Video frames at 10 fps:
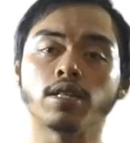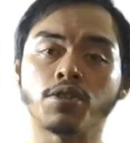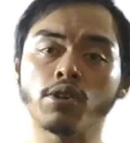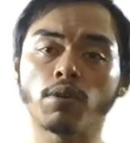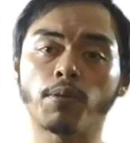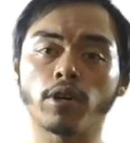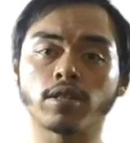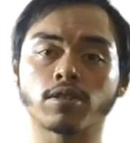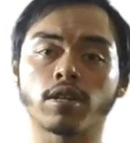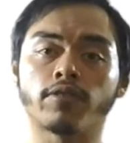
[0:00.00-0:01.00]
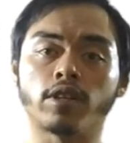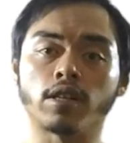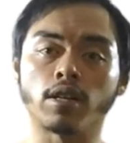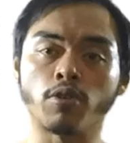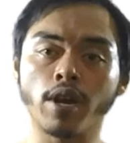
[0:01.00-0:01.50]

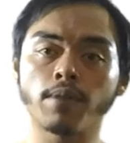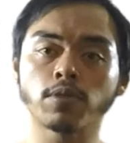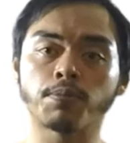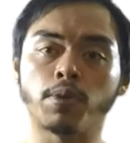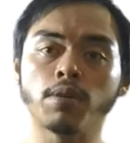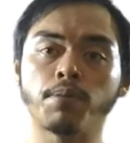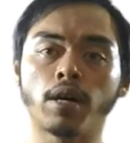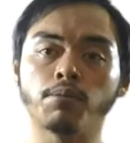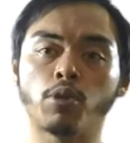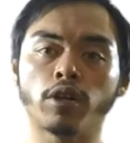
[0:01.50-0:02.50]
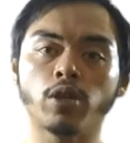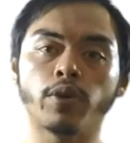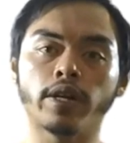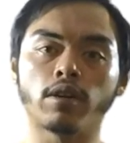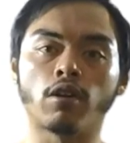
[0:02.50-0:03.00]
0.7 grams per pound body
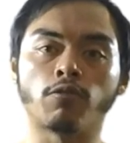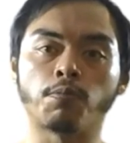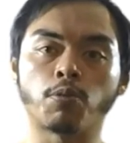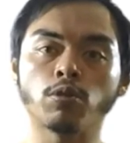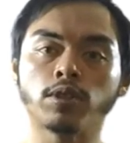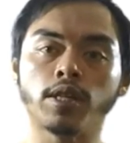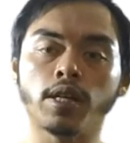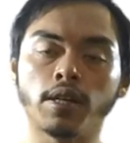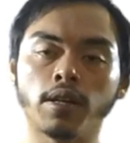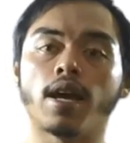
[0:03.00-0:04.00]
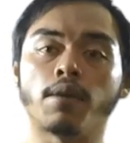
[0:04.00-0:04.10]
weight of protein,